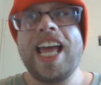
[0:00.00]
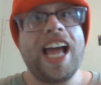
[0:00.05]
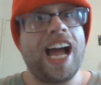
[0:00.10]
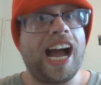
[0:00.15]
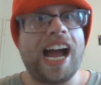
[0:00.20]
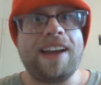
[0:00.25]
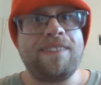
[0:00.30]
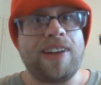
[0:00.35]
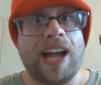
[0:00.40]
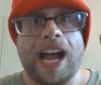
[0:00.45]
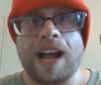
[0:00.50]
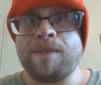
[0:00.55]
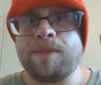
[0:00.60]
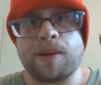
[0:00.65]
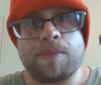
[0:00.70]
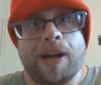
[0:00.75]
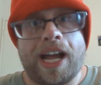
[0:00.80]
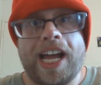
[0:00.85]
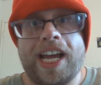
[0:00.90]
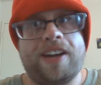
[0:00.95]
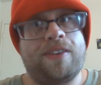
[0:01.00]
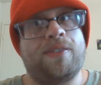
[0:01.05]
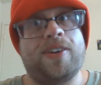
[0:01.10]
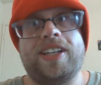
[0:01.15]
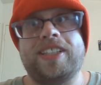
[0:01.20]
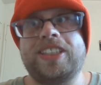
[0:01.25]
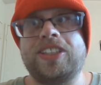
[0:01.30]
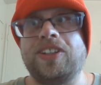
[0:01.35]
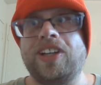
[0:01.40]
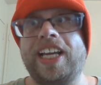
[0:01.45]
I'm from
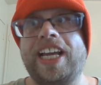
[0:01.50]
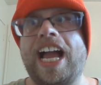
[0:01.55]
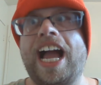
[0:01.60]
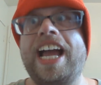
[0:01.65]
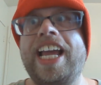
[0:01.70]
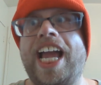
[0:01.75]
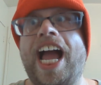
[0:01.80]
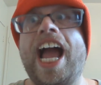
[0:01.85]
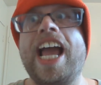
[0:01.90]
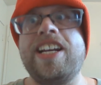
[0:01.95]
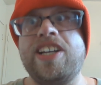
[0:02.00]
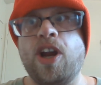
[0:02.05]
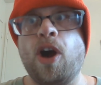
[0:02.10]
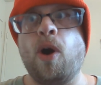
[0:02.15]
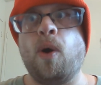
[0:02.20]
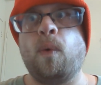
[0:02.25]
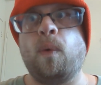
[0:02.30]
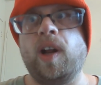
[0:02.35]
Iowa, so I know